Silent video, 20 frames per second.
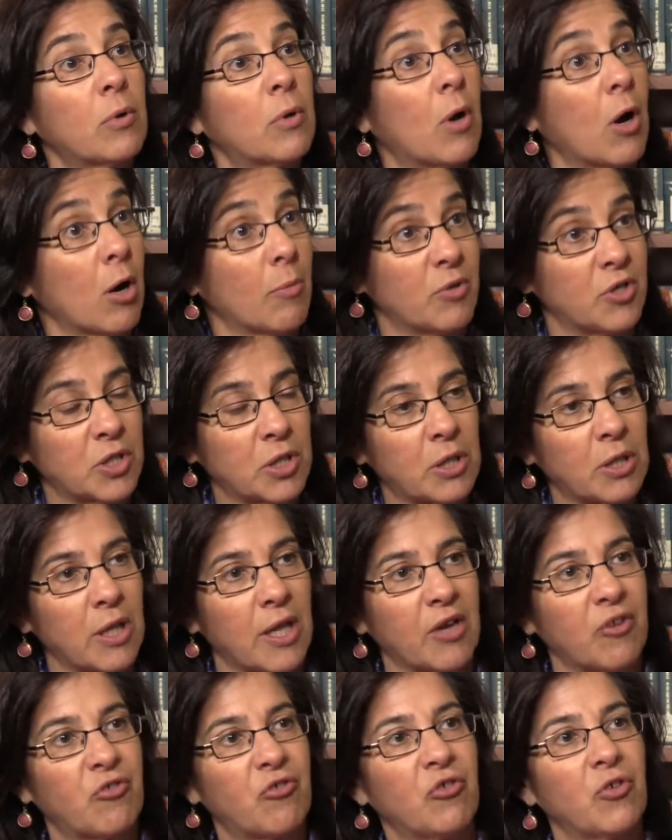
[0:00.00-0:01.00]
garbage
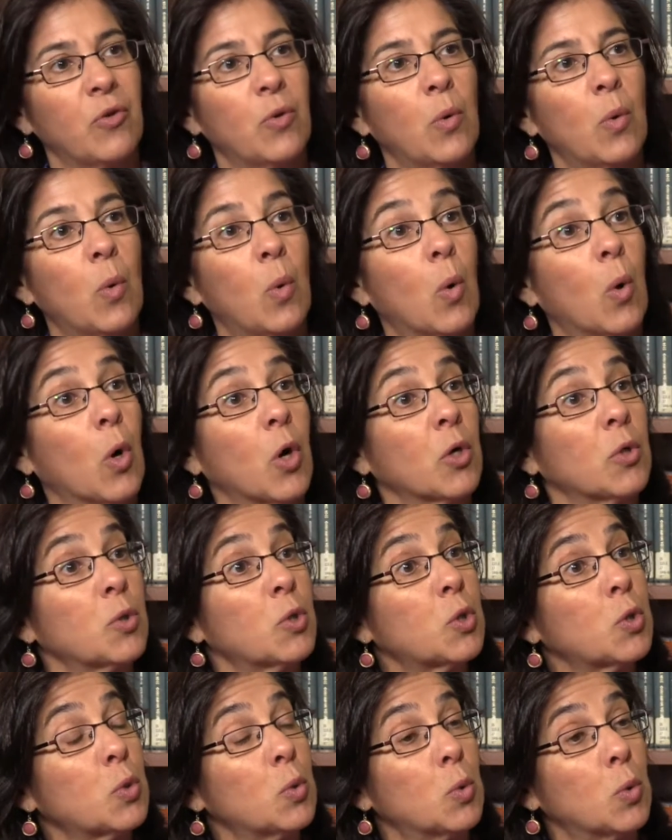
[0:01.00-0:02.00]
collection or
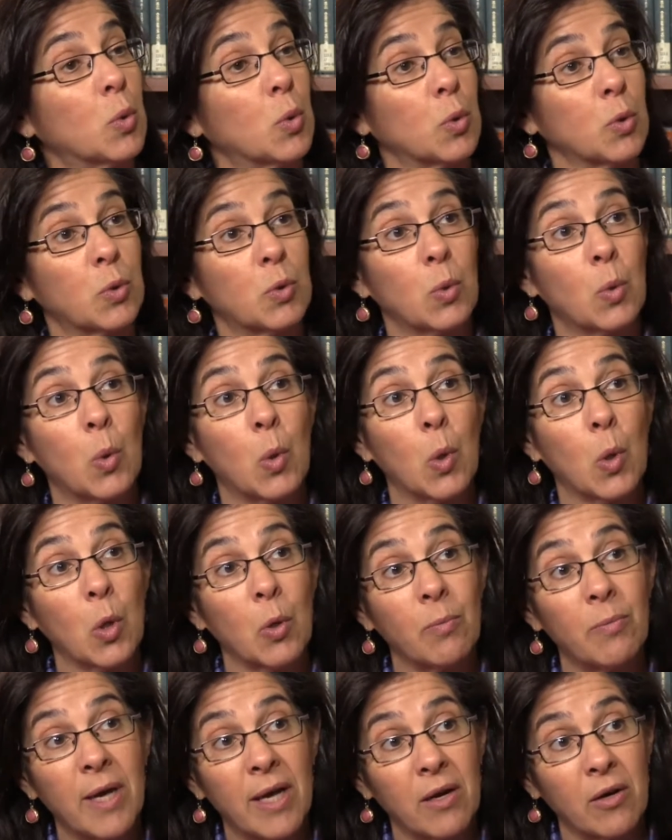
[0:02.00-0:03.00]
schools
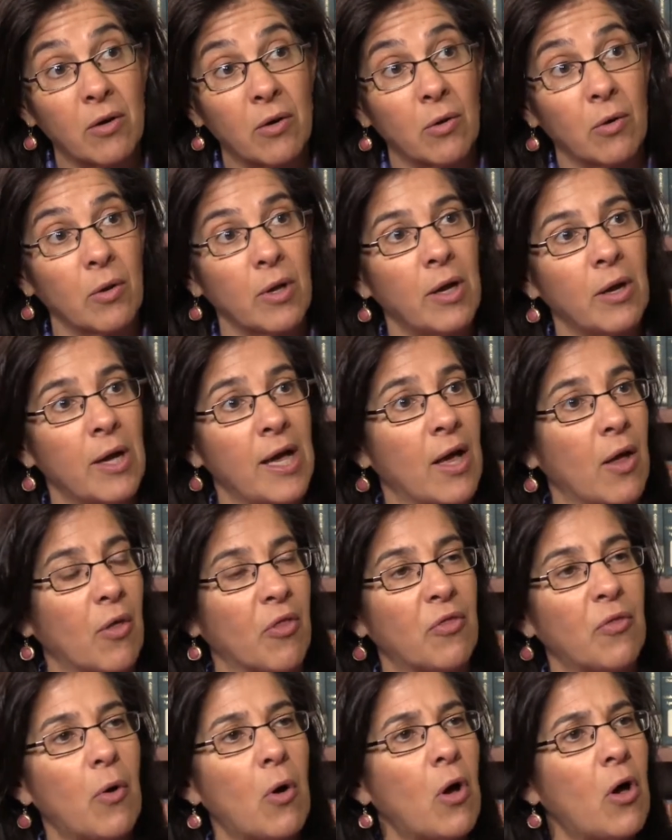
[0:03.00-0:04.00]
or medical
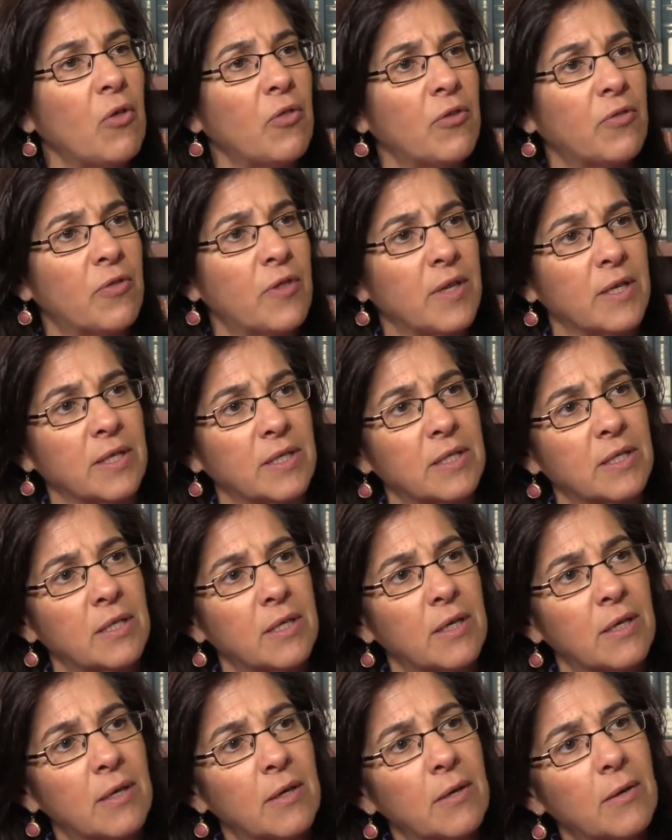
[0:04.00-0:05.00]
health, all the so things. So is
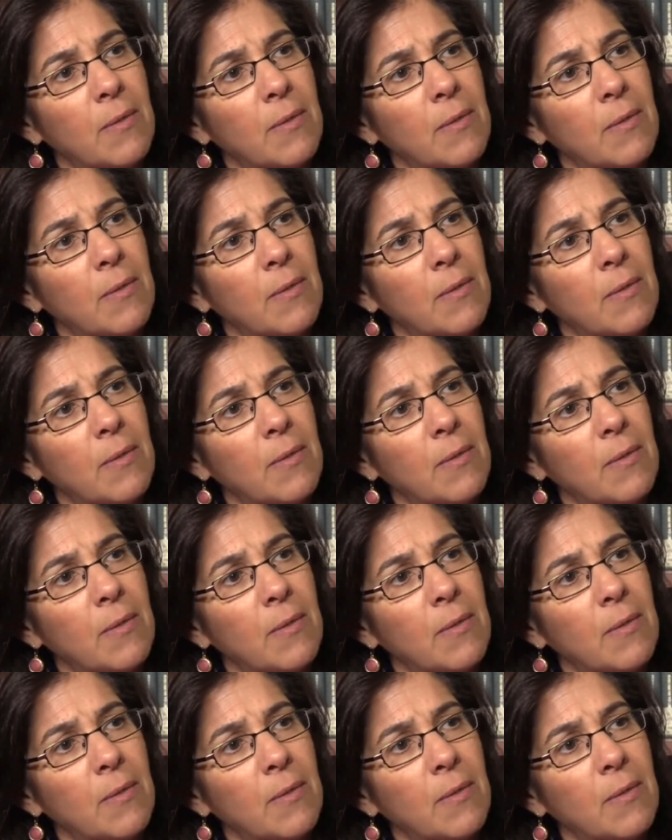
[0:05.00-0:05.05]
then the